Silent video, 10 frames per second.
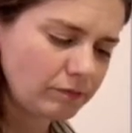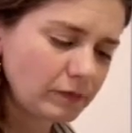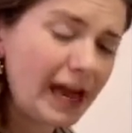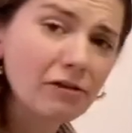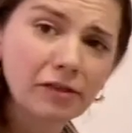
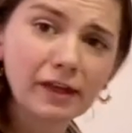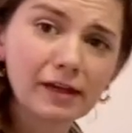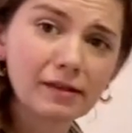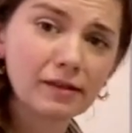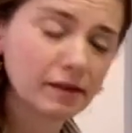how thick
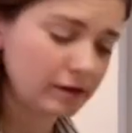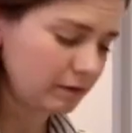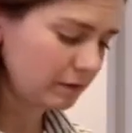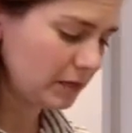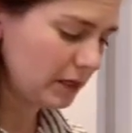the
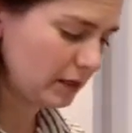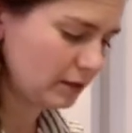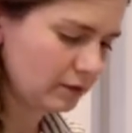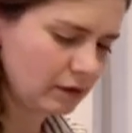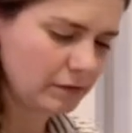meat is.
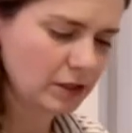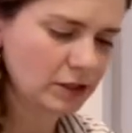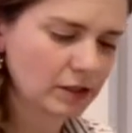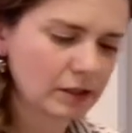So let me just